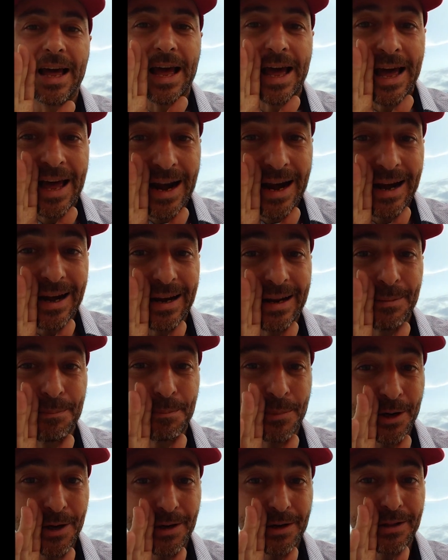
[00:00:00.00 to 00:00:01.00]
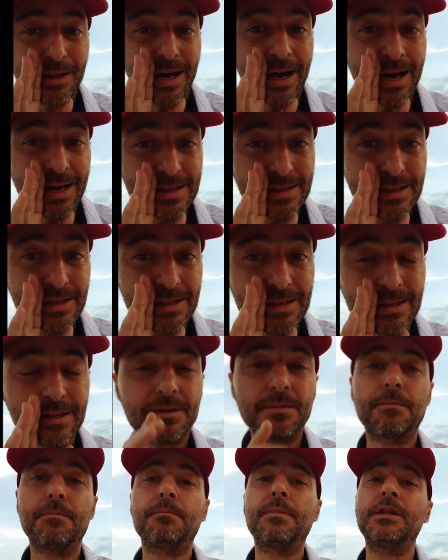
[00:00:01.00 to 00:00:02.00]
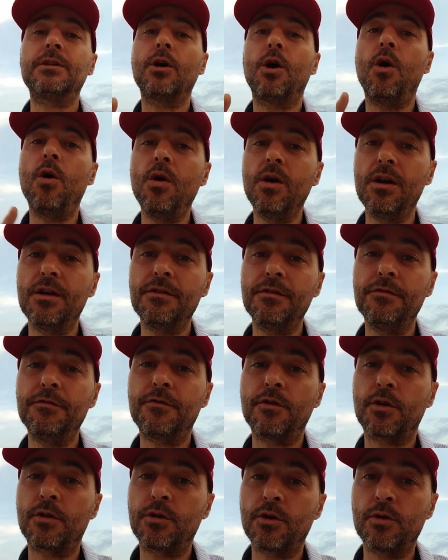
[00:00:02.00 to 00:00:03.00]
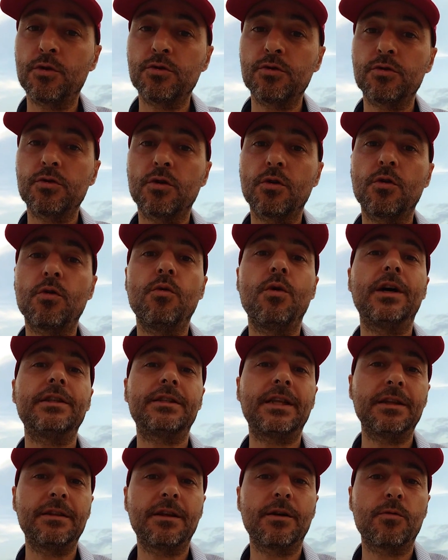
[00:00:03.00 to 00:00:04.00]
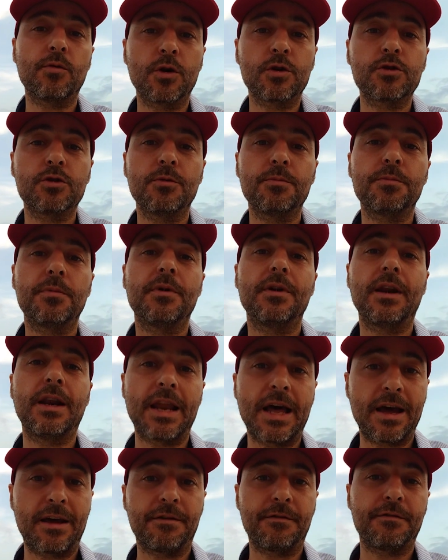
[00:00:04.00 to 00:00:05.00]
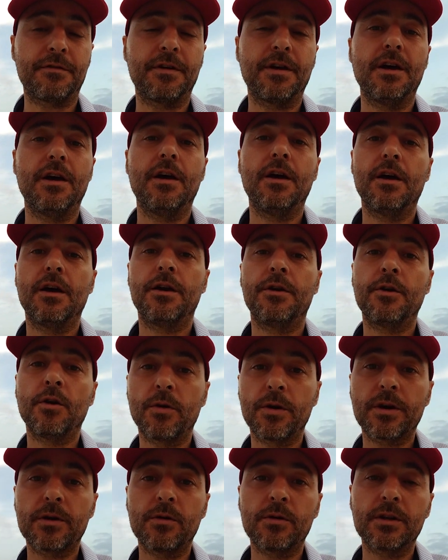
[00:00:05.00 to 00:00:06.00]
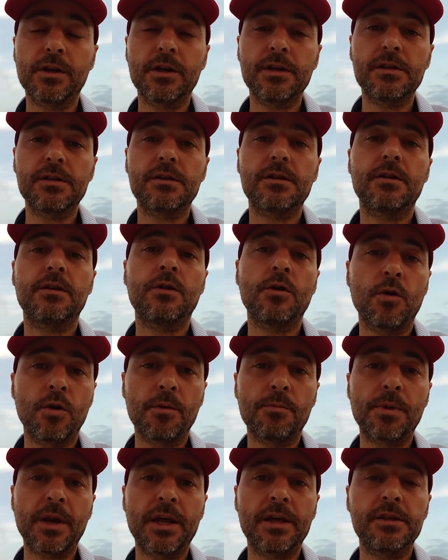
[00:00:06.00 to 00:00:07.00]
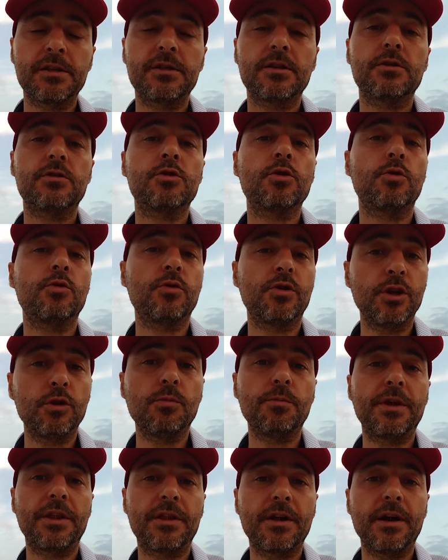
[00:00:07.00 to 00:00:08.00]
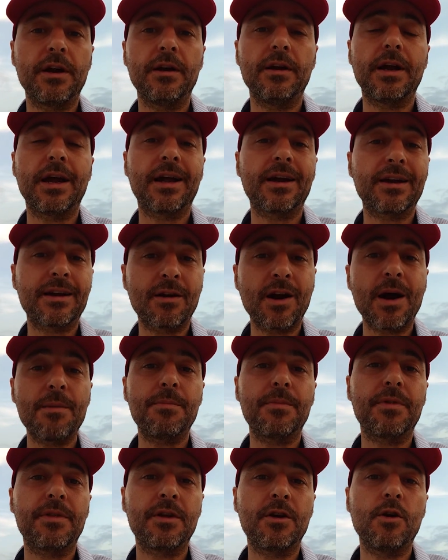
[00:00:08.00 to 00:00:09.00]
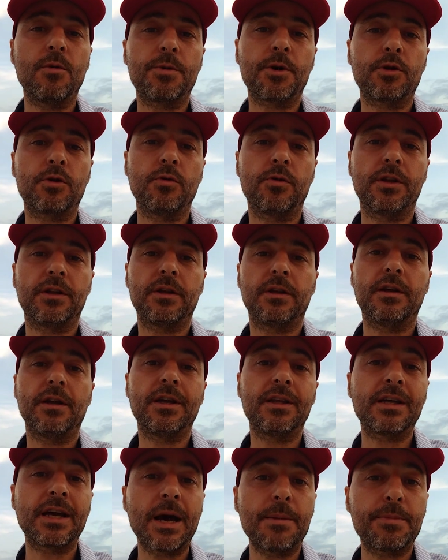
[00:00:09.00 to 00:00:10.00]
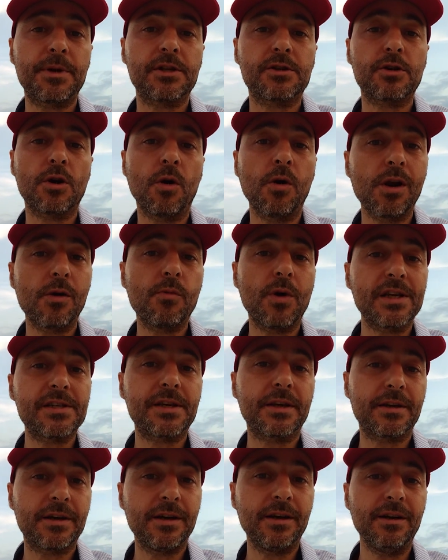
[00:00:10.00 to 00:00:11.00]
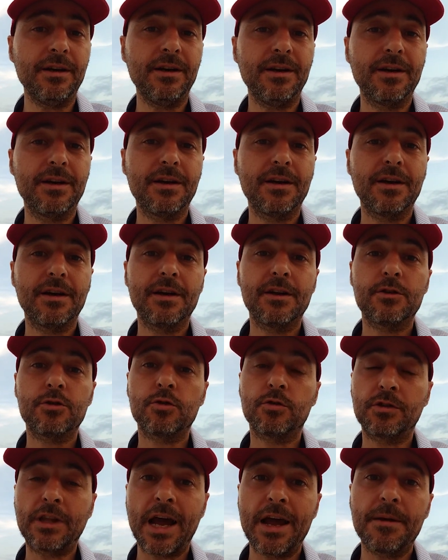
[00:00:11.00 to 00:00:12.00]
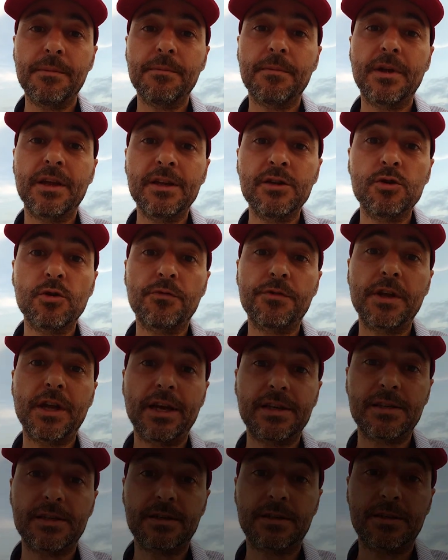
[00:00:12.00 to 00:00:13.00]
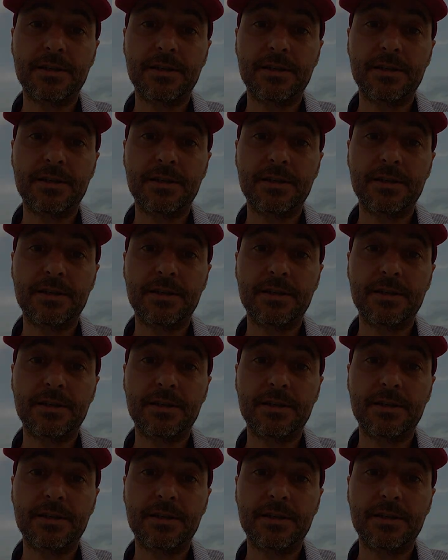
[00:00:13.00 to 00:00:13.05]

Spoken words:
early bird access, but only for those who attend the workshop live. No recordings, no replays, so you need to be there and grab the opportunity. It happens only once a year, so time is of the essence